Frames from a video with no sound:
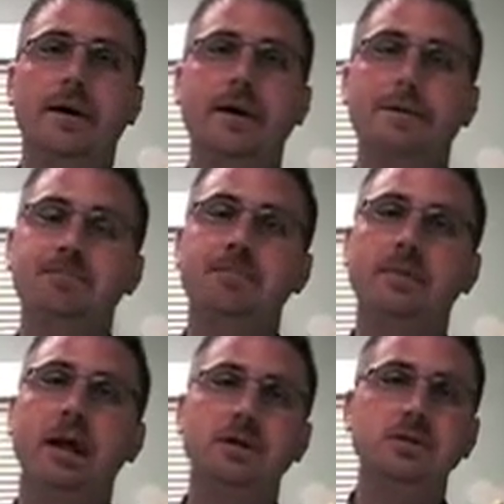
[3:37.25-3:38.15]

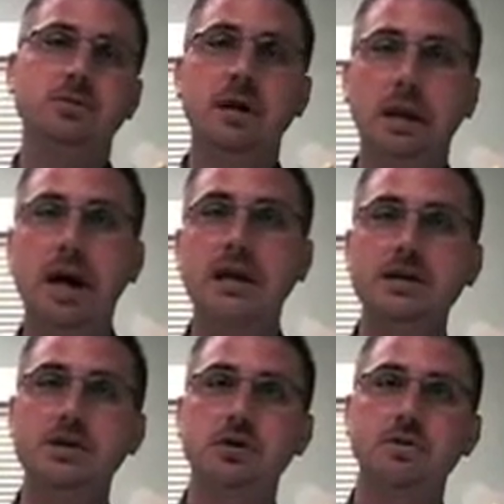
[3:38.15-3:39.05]
That'd just be a lot
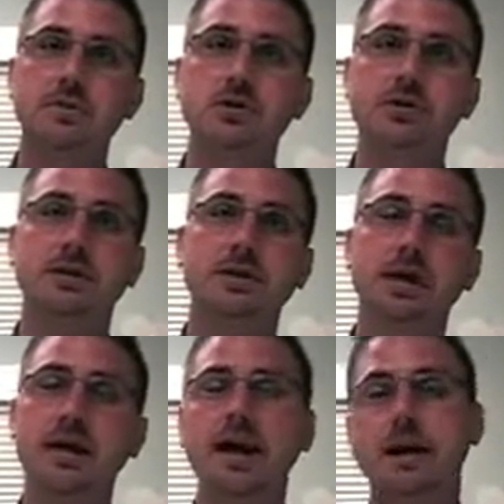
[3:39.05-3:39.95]
easier for you to
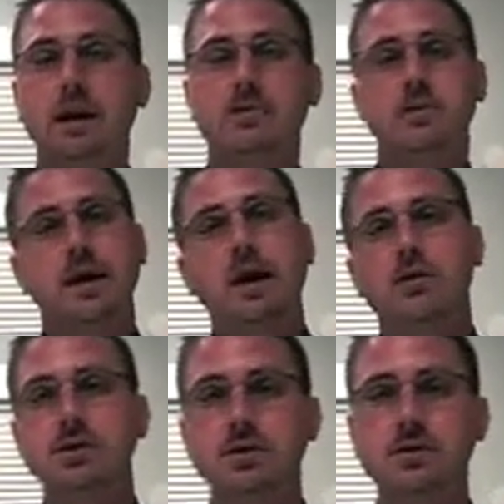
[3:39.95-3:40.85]
clean, and it helps with
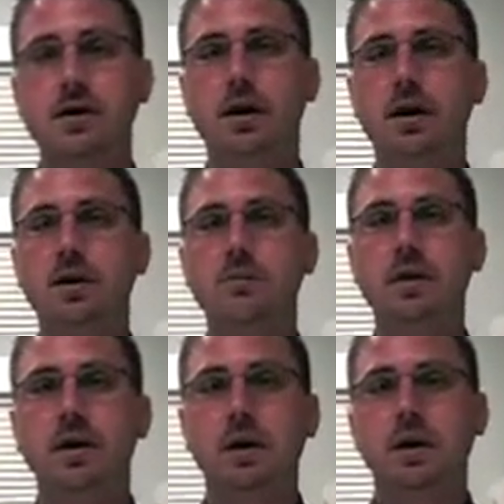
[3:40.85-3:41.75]
allergies.
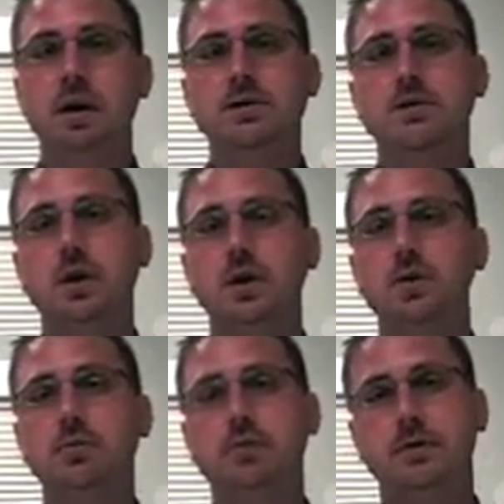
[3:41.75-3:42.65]

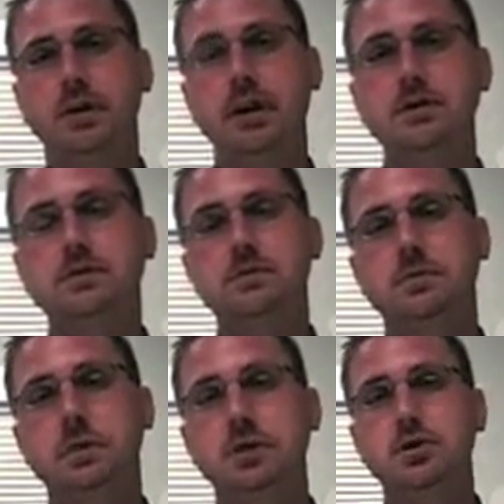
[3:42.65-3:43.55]
So things
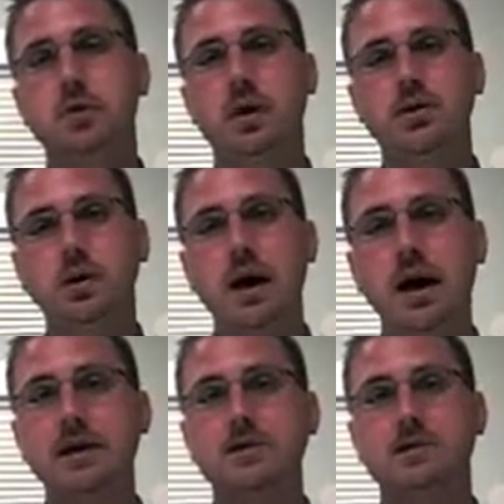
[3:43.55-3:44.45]
that you want to
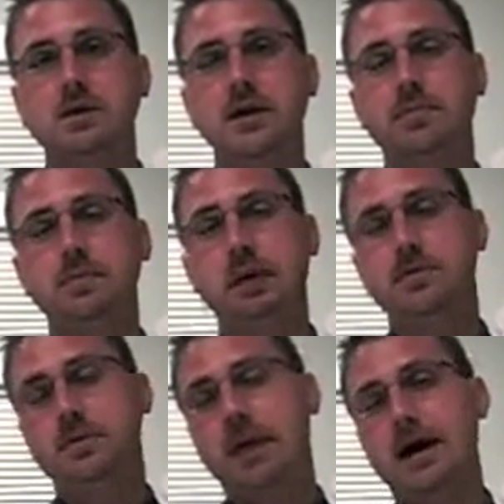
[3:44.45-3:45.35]
try is
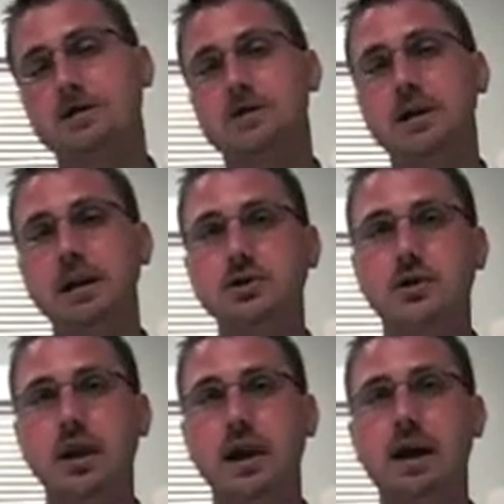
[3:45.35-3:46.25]
keep the house as clean as
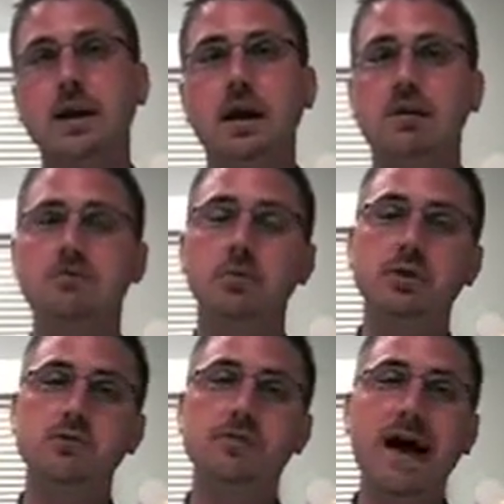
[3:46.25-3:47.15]
you can, and
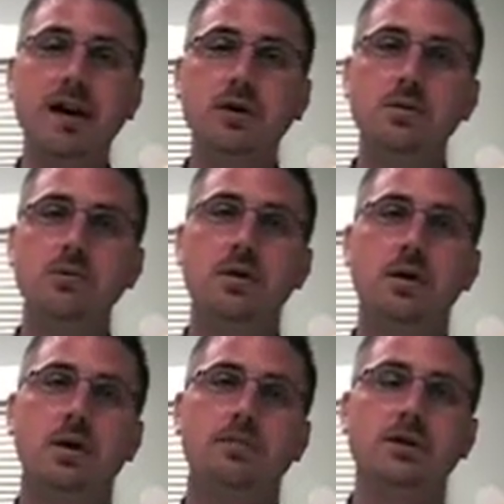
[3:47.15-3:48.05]
when you vacuum,
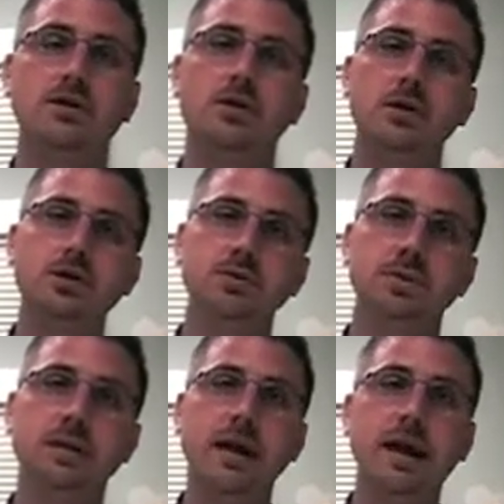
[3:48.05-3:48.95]
make sure that you
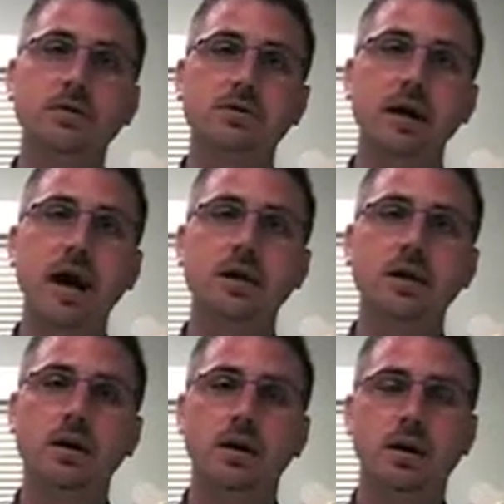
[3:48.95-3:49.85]
put that outside.
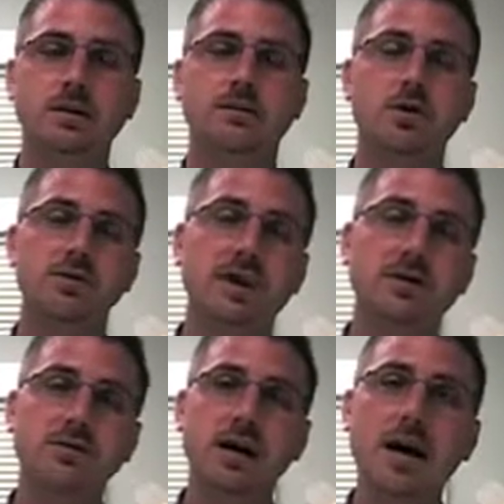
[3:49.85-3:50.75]
As far as
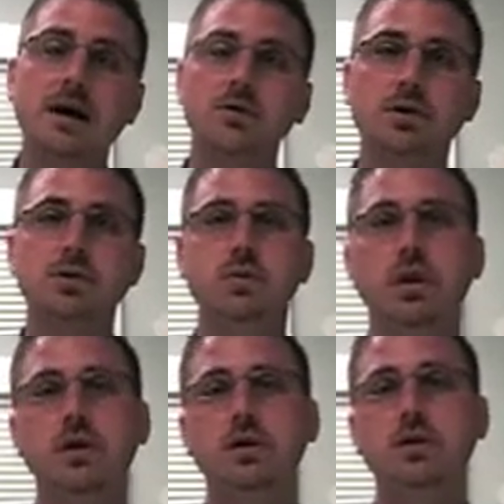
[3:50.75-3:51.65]
outside, what you
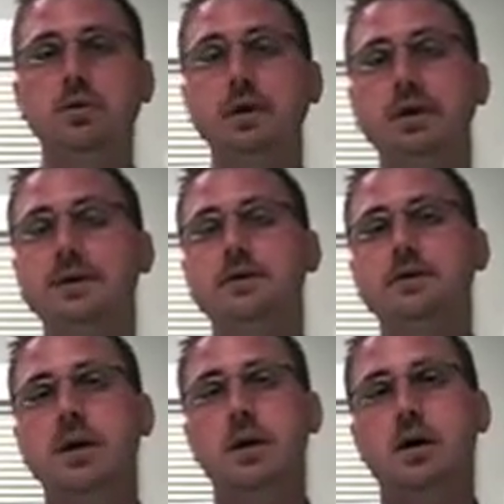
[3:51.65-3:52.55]
want to do
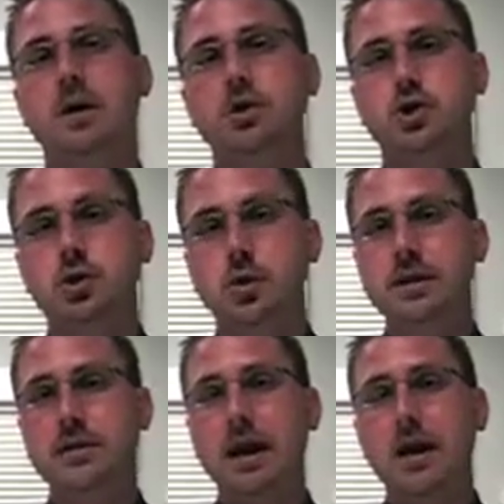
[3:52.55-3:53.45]
is
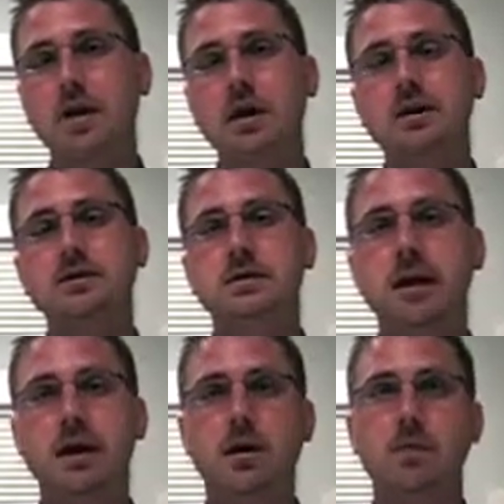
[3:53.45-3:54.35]
treat the areas
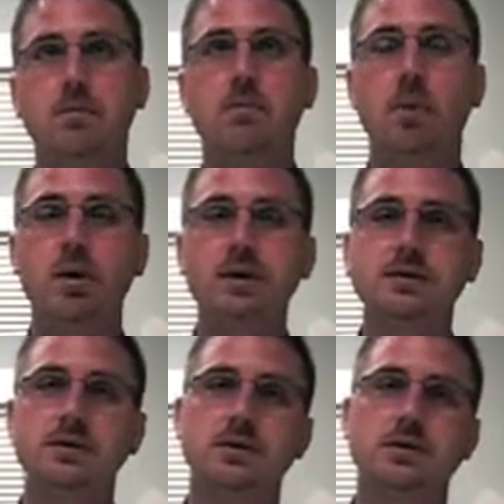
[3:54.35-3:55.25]
that are
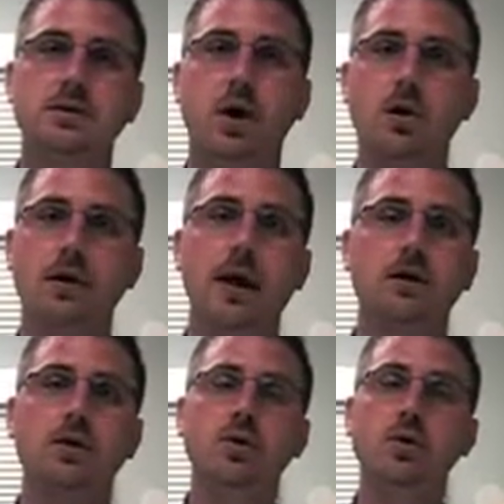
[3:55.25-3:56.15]
moist, dark,
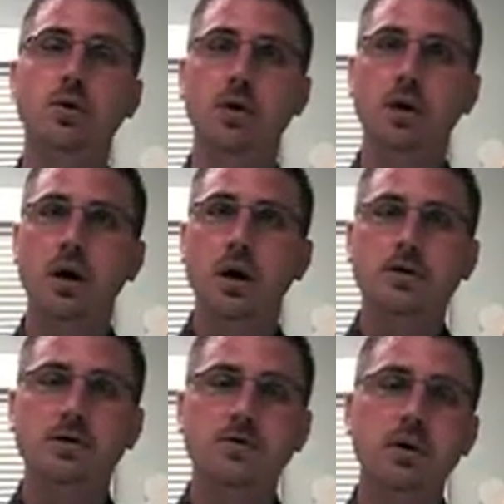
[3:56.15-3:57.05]
and cool.
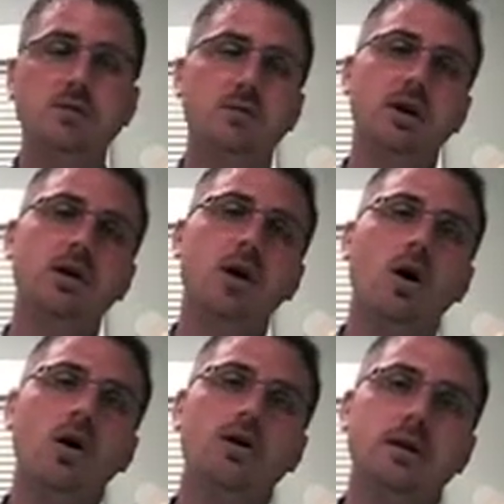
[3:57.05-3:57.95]
So if you have a big
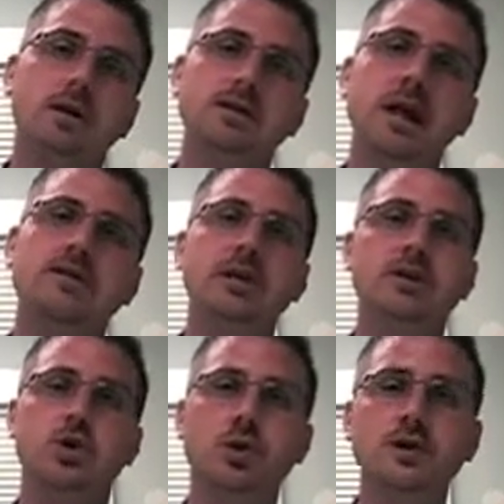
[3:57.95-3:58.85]
yard that doesn't have
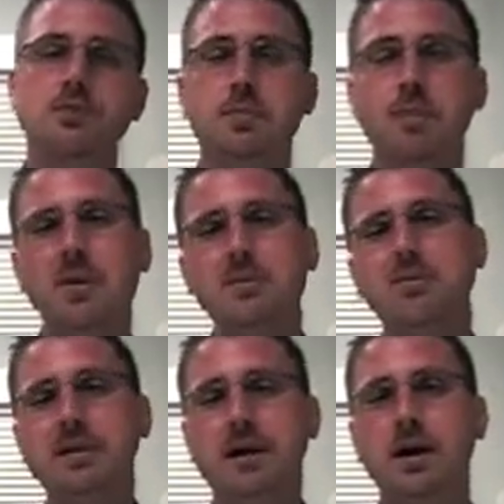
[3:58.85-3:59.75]
any trees, they're
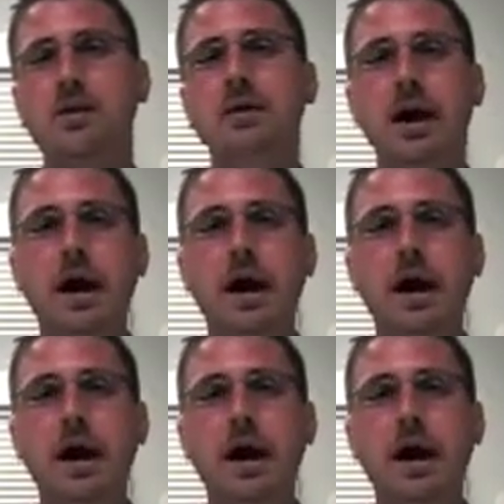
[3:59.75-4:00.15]
probably not going to be